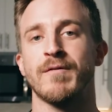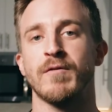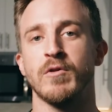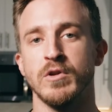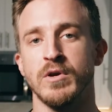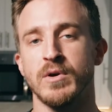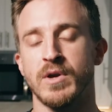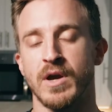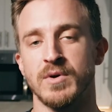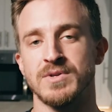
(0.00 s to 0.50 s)
of
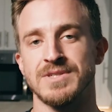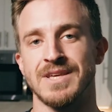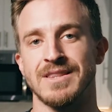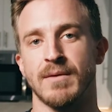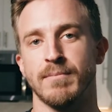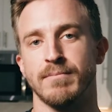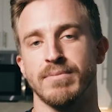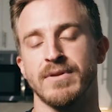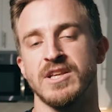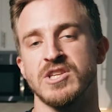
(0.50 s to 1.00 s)
glucose in
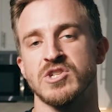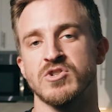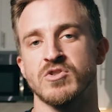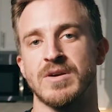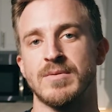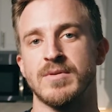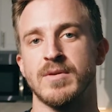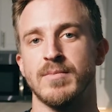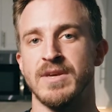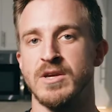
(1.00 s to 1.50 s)
the
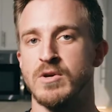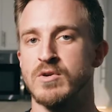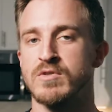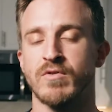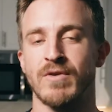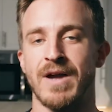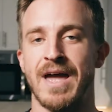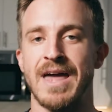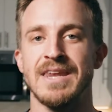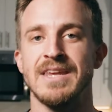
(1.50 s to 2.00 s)
bloodstream to be used
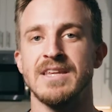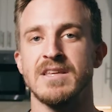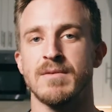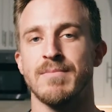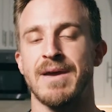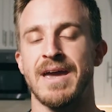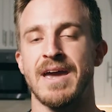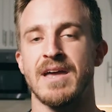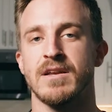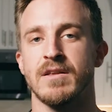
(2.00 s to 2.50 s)
for any
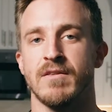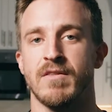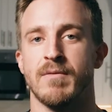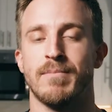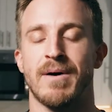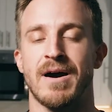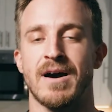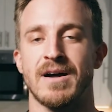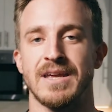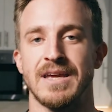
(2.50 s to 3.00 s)
demand of the
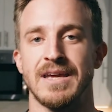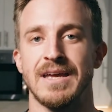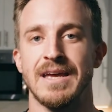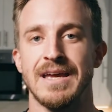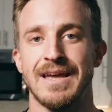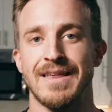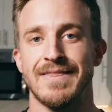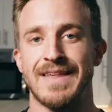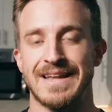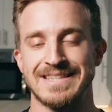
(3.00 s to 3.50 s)
body
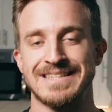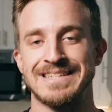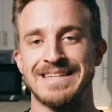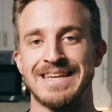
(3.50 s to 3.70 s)
that's